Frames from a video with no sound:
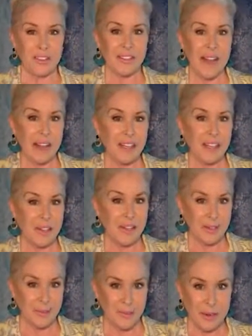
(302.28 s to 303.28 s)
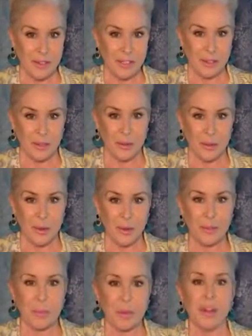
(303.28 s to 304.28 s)
exactly as instructed in your
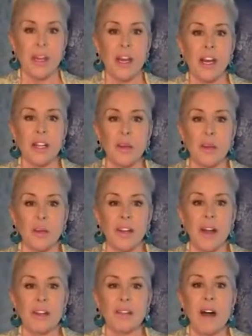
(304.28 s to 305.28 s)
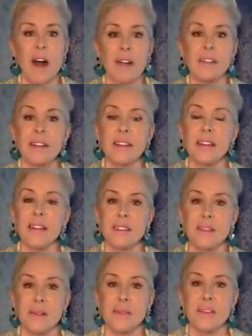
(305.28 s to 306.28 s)
course book, you will unlock the
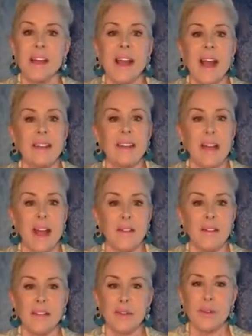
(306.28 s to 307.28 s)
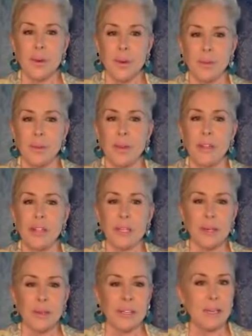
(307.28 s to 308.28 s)
kingdom and heaven and earth will
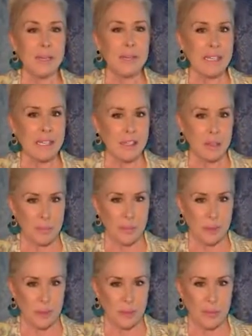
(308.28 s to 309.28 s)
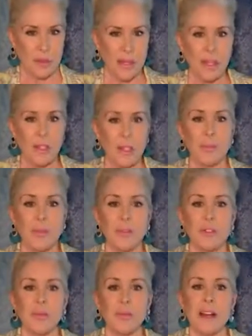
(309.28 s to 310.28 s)
literally begin to move to
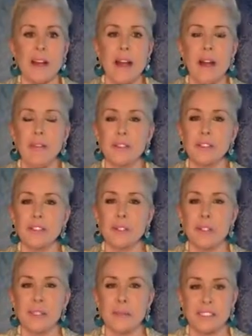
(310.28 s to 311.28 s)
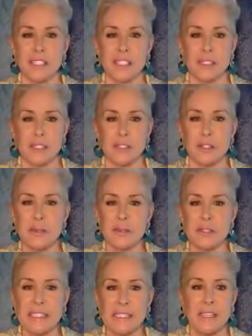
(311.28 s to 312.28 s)
produce whatever circumstances you
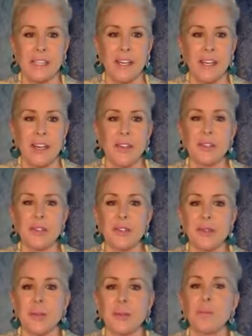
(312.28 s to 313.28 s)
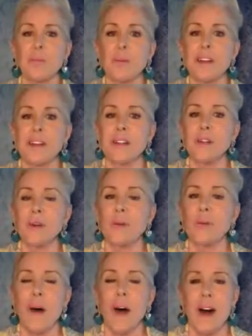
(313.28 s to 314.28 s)
need to bring your
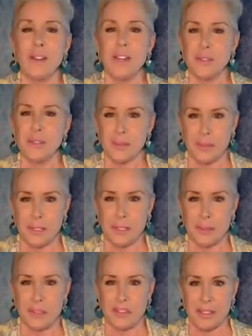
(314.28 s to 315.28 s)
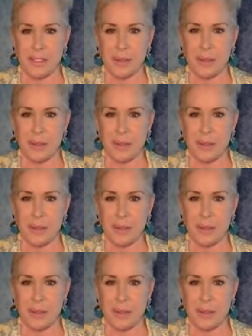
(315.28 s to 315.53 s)
wildest dreams into